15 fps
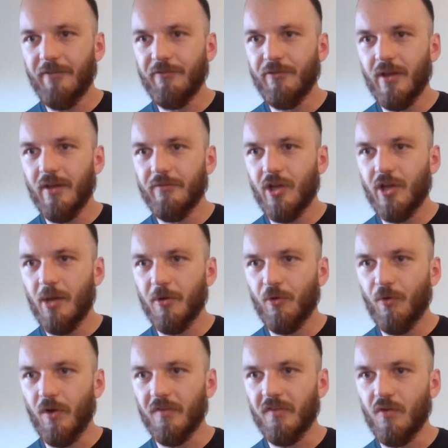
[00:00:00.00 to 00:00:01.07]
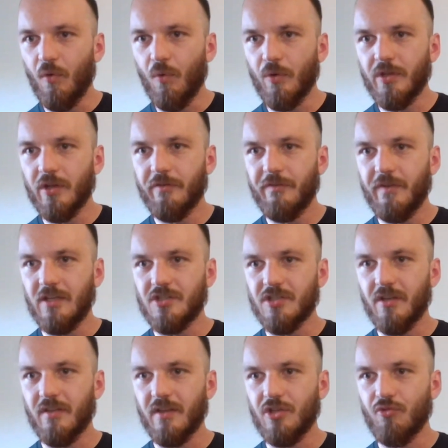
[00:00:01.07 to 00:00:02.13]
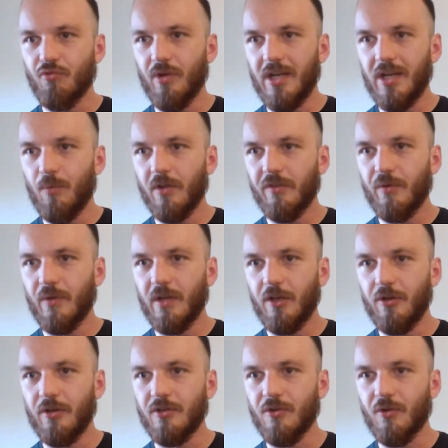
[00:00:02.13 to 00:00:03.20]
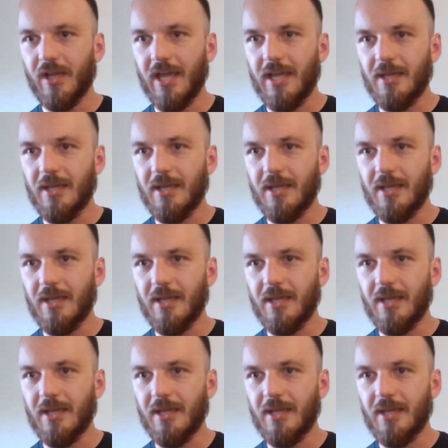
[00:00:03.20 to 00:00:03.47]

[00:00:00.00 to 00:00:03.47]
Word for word: have you ever come across an audio feature that you really want to include in your